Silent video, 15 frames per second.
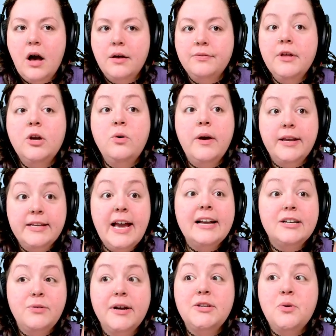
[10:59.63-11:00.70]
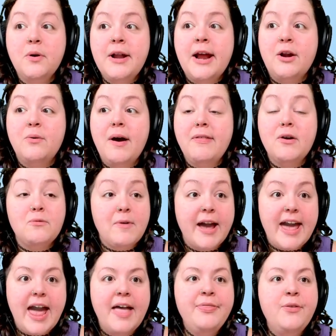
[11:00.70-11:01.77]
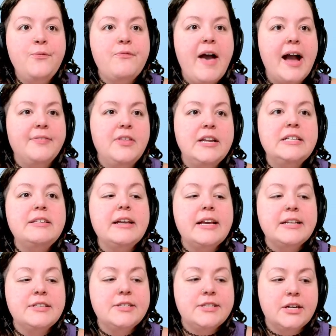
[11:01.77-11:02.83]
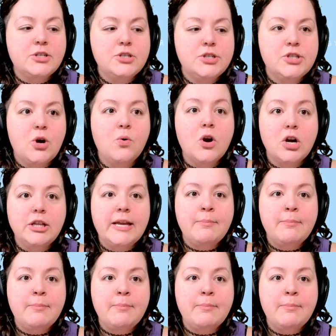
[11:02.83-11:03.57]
The quick, yeah, quick tornado weather, right? And the fact that it's like in such so early